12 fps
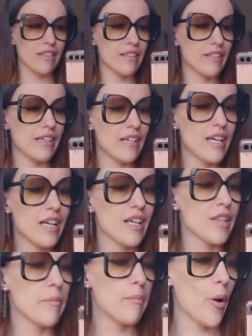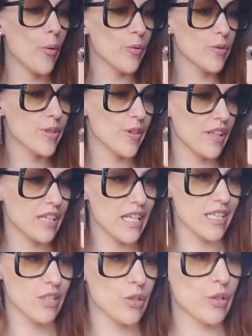the, the bow so that it
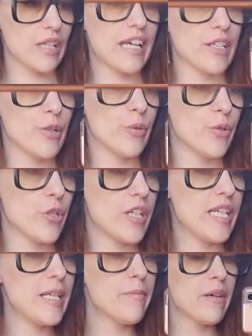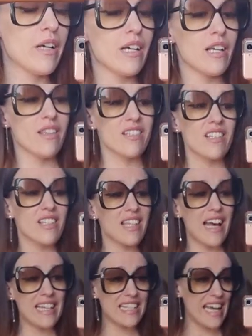doesn't look like too cheap. This is
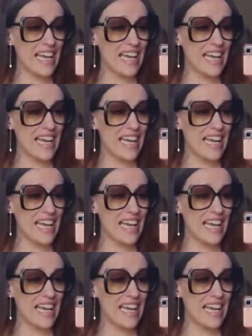size